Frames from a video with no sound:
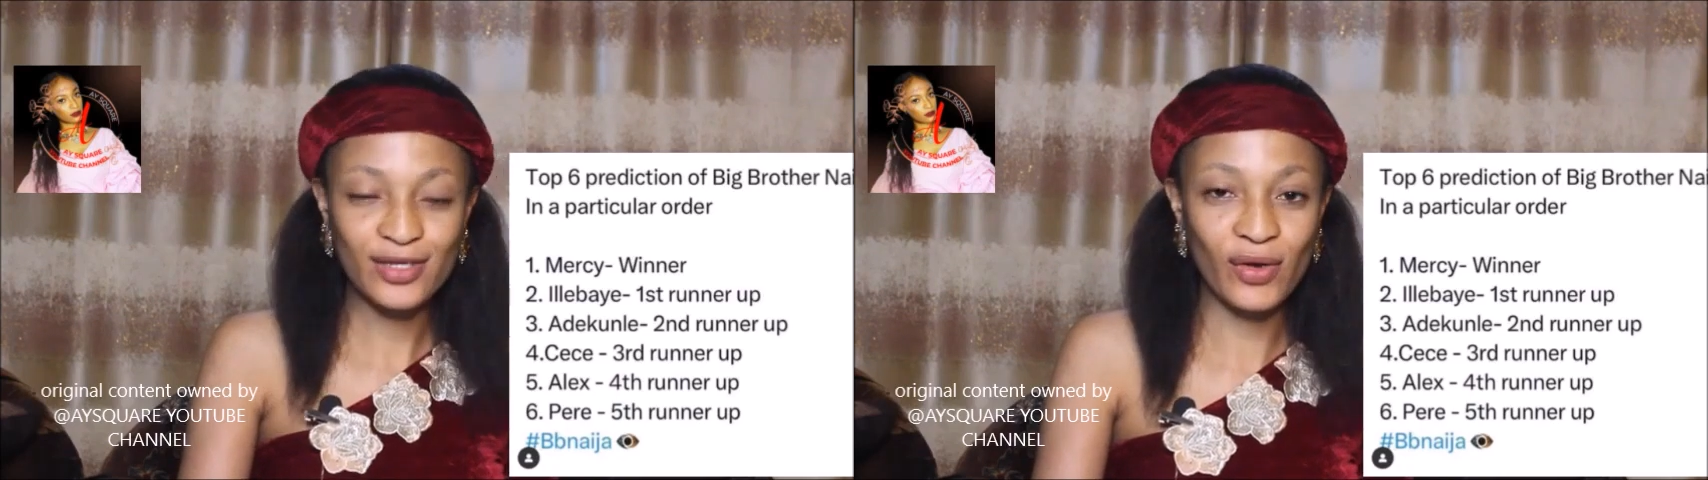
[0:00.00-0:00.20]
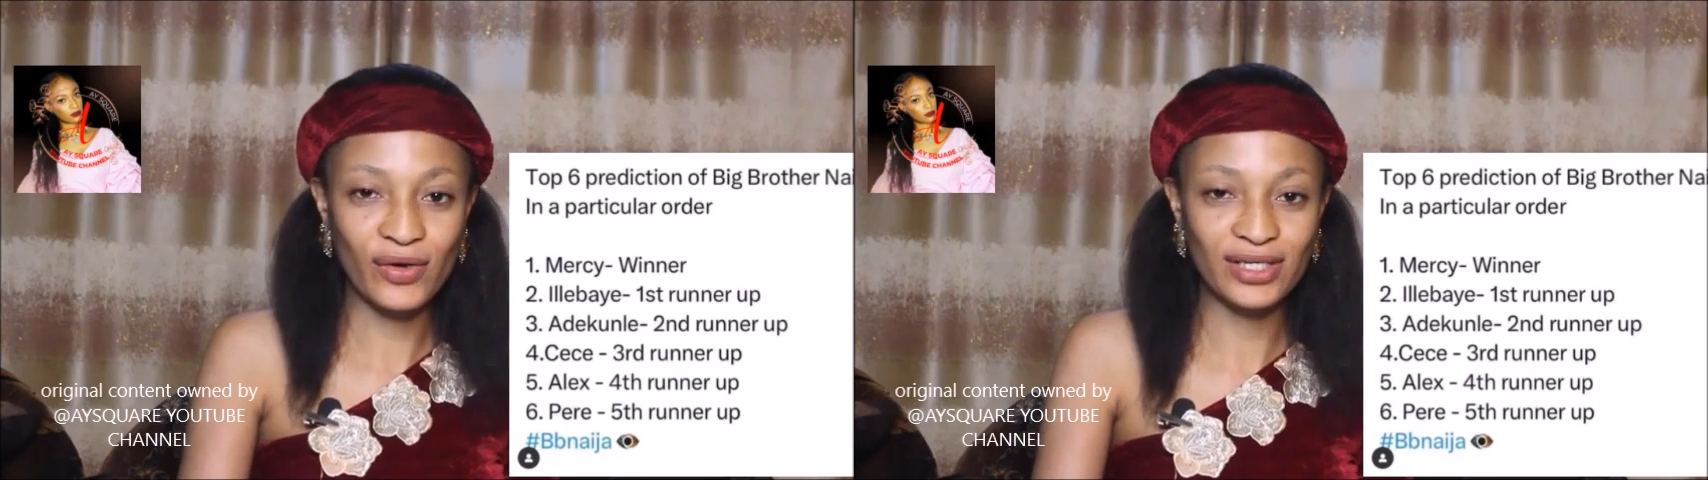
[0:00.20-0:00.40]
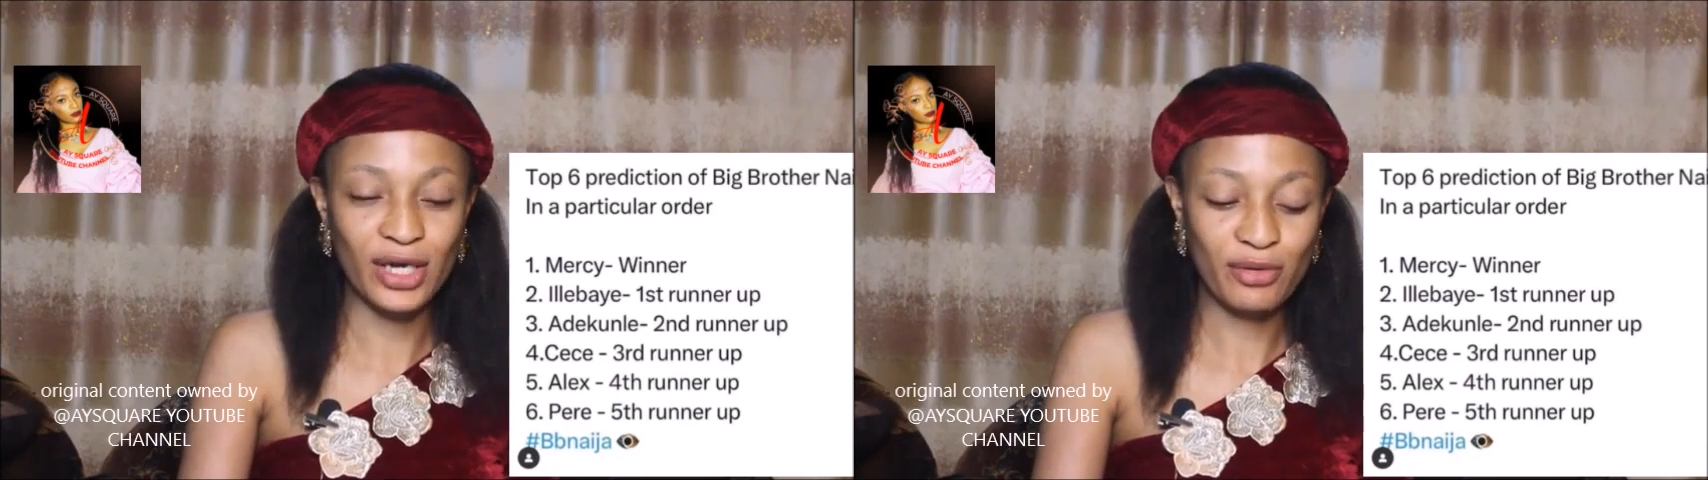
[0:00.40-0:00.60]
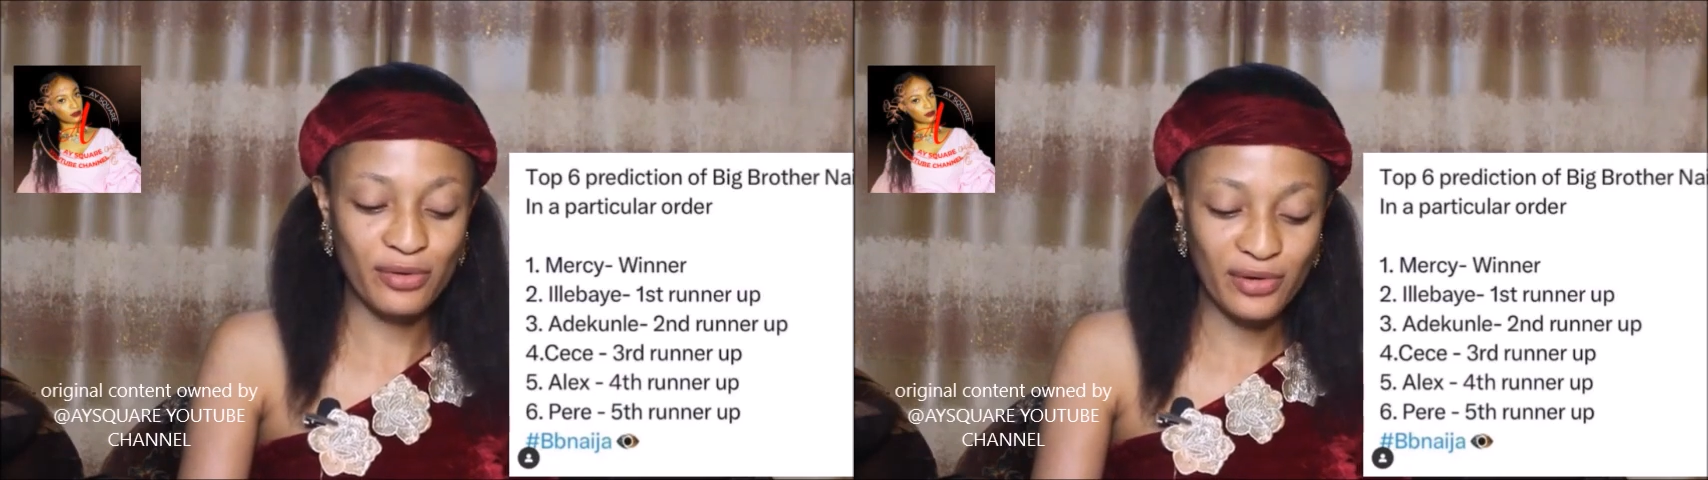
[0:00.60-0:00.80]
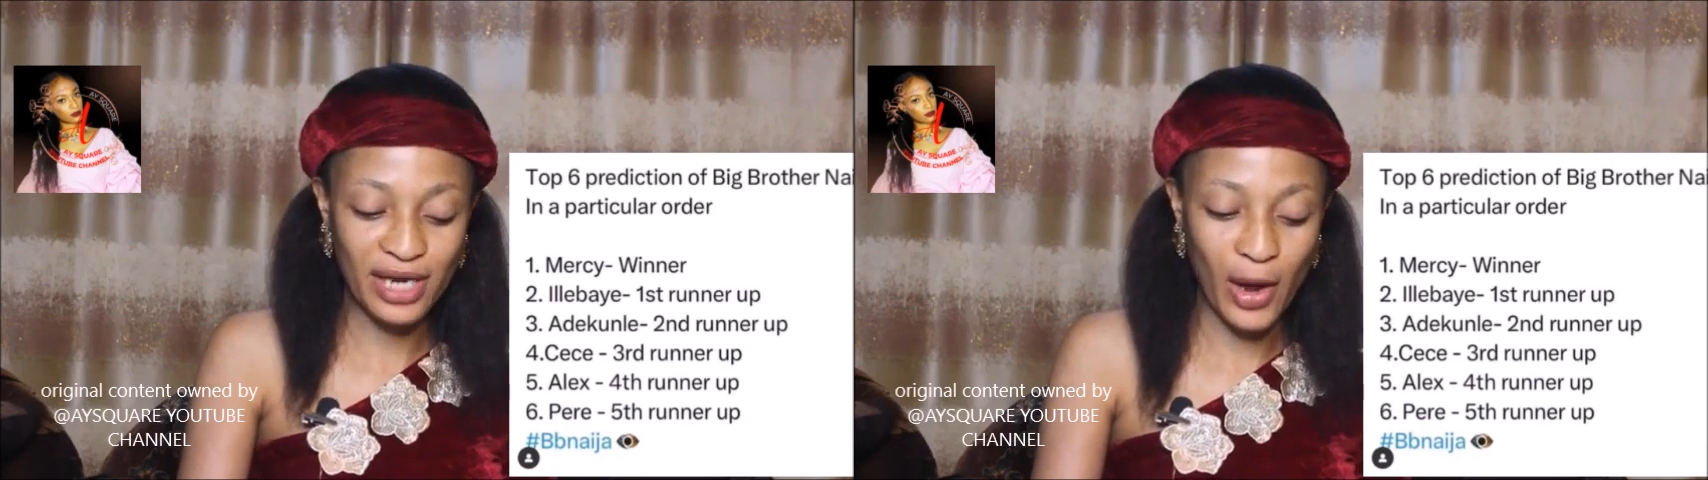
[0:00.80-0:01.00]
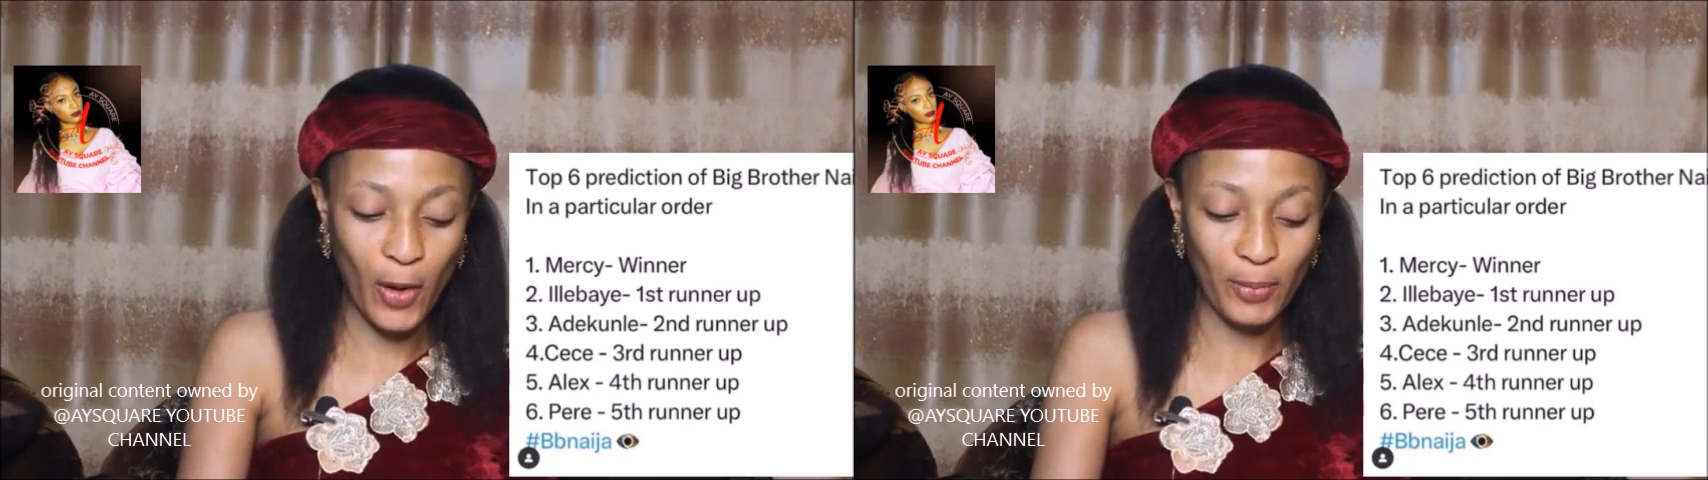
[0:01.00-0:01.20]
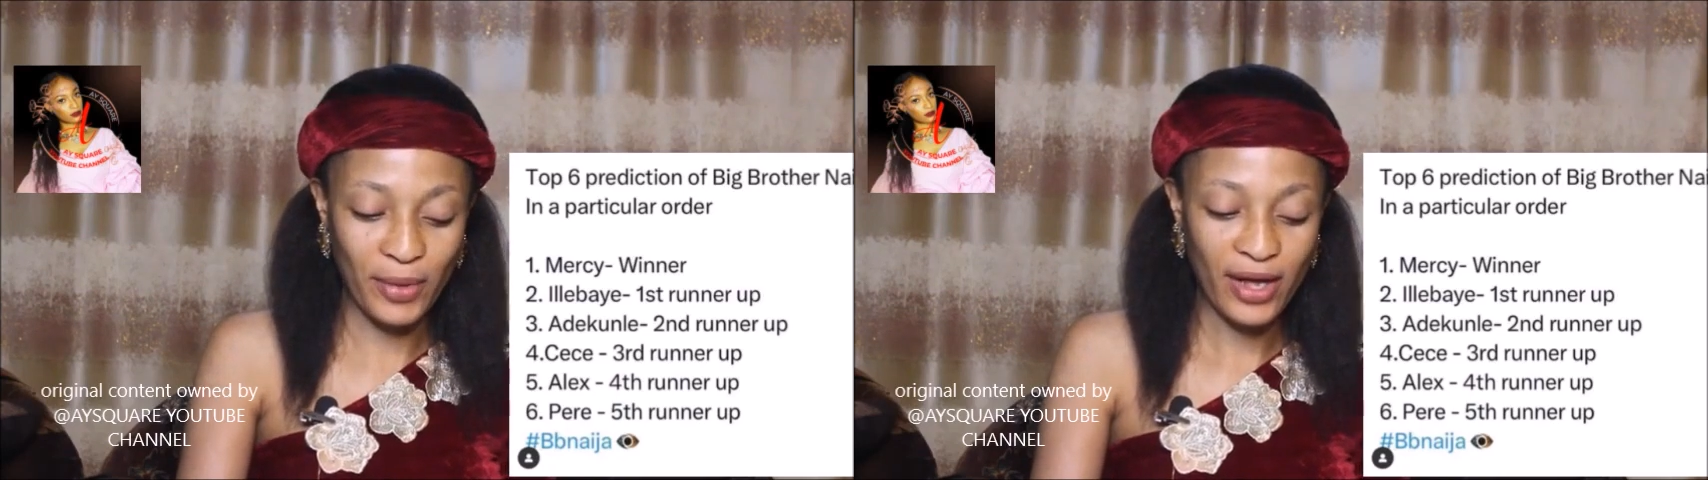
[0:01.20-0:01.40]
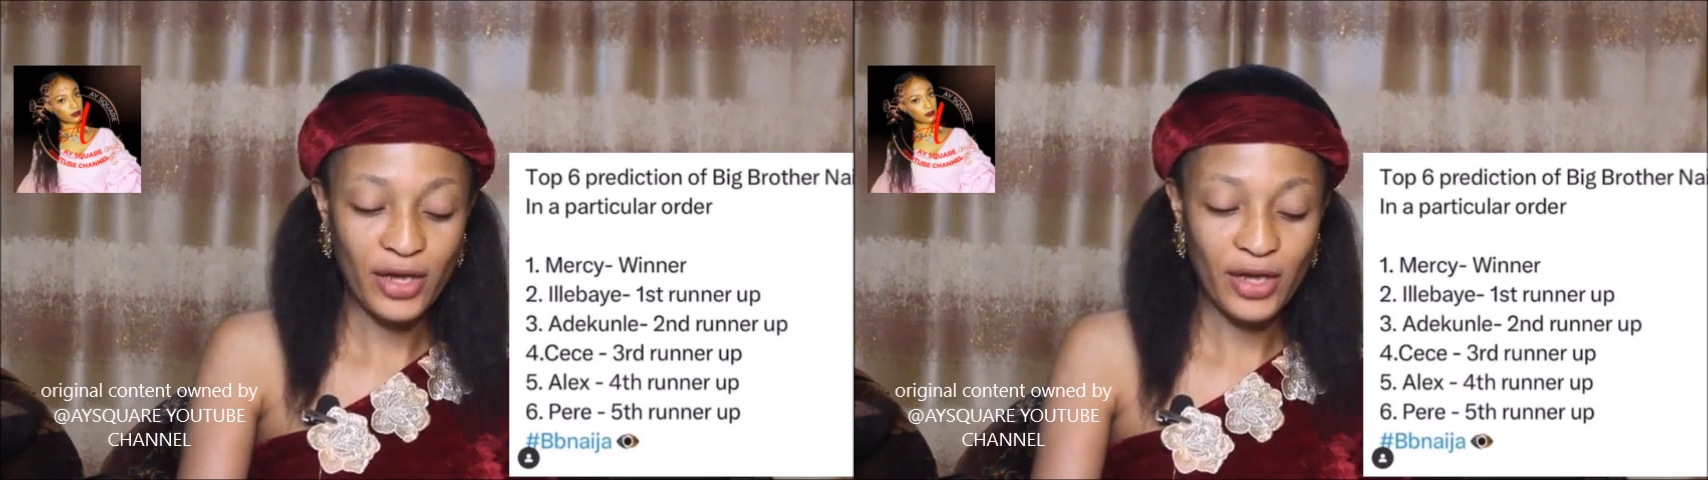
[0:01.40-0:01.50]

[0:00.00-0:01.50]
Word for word: third runner up.